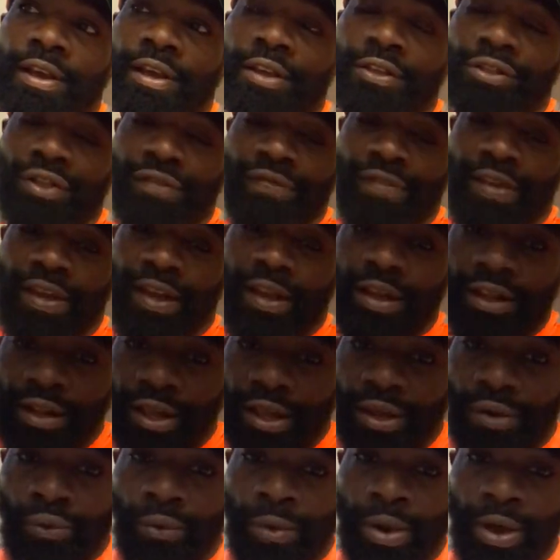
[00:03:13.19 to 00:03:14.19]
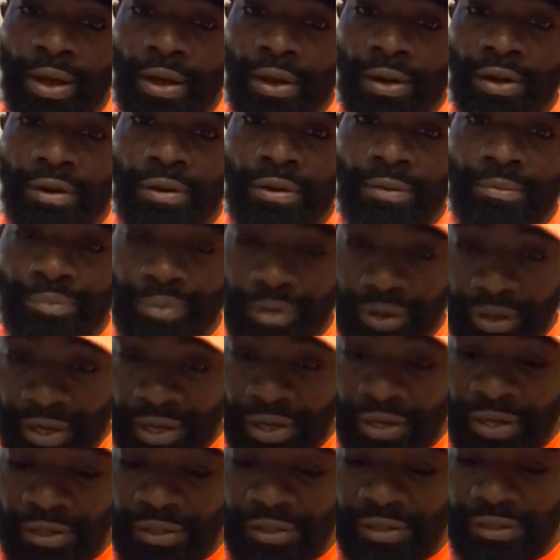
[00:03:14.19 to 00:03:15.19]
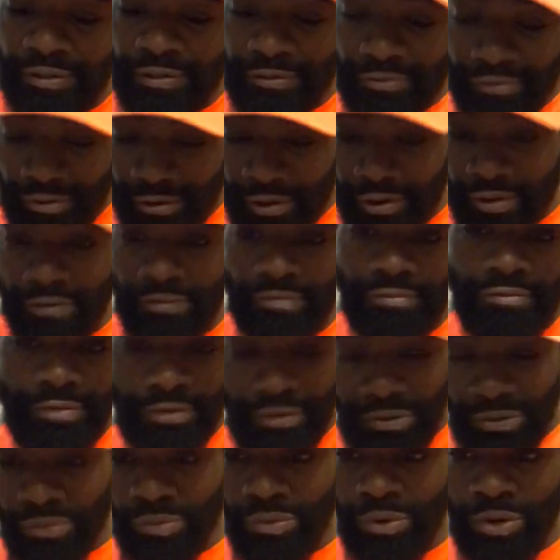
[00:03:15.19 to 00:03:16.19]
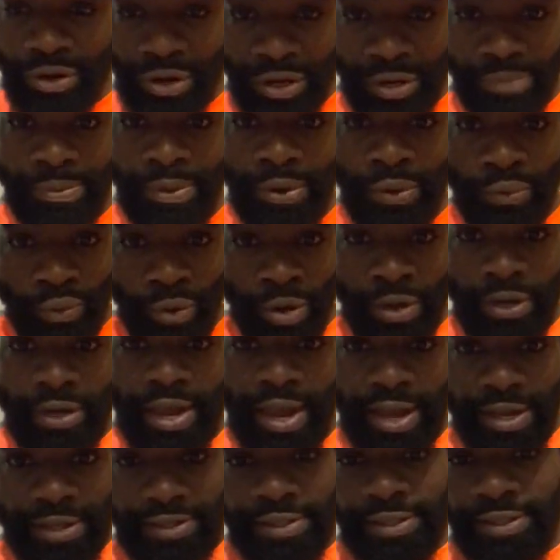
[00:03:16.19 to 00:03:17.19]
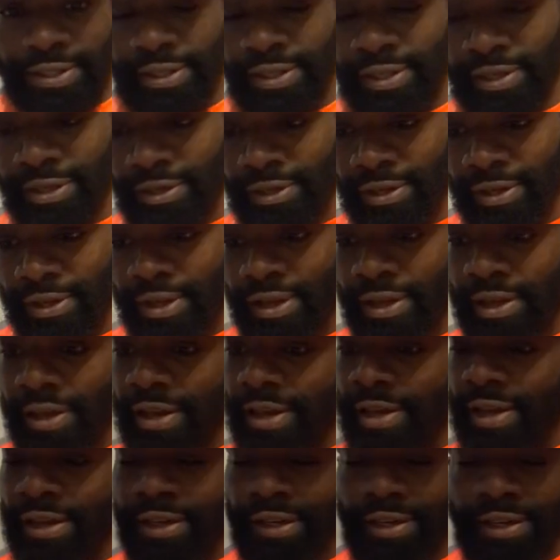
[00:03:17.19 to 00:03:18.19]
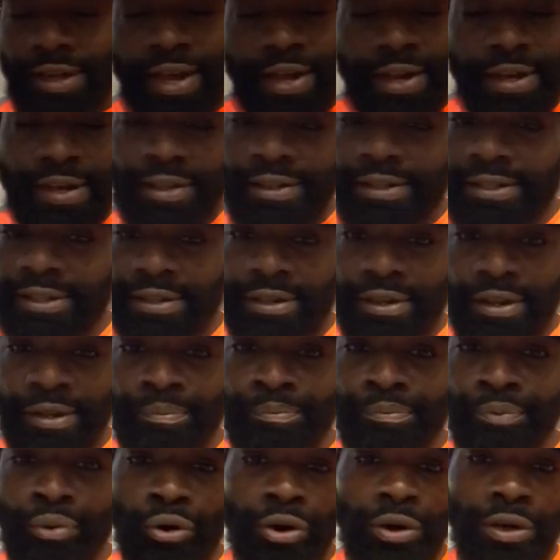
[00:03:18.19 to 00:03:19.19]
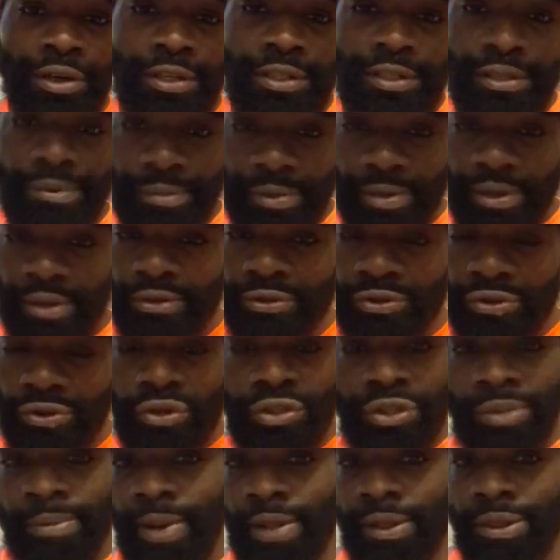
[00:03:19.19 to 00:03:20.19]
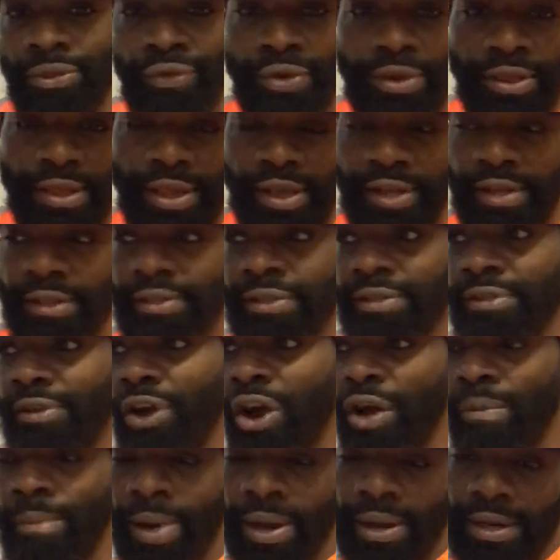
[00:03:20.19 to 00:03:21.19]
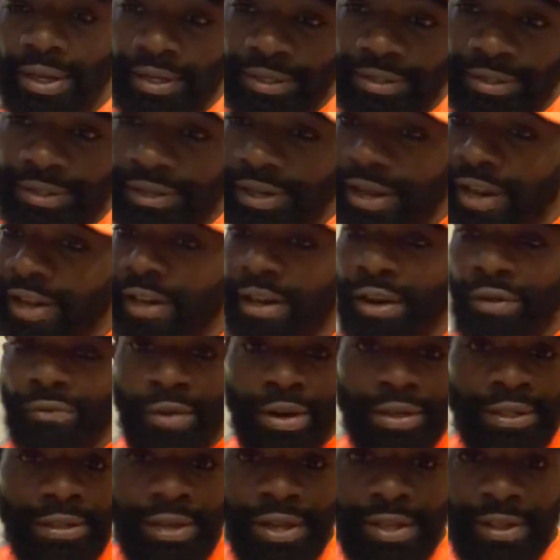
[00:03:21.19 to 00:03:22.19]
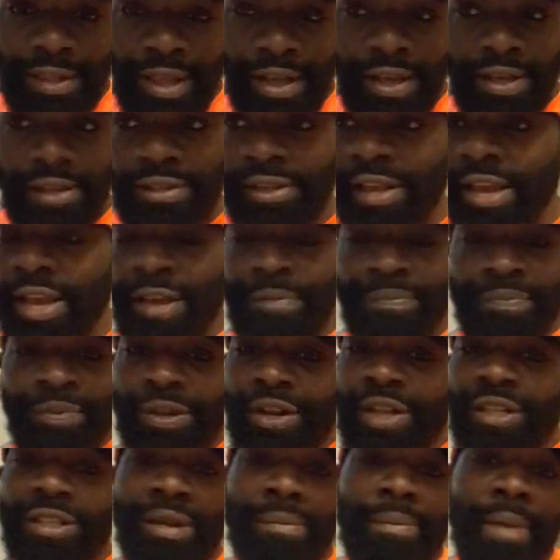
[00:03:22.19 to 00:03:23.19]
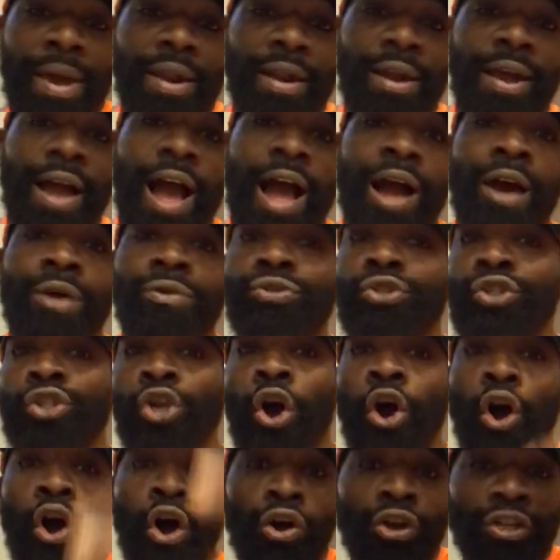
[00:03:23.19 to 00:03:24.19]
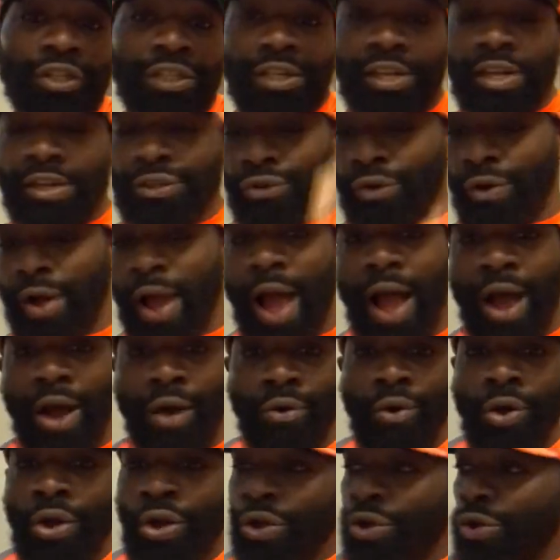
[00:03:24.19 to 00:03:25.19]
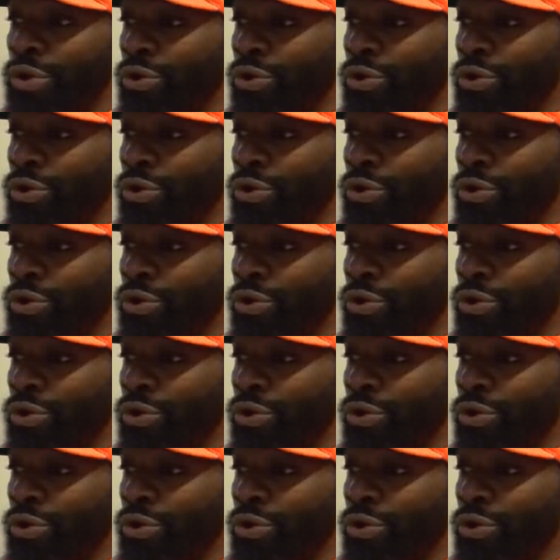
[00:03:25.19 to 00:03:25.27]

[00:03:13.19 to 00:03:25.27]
So if they click well because, we're going to be one entity, that is important to me. So those are my 3 things on my list. The rest of the things, it doesn't matter how tall she is or how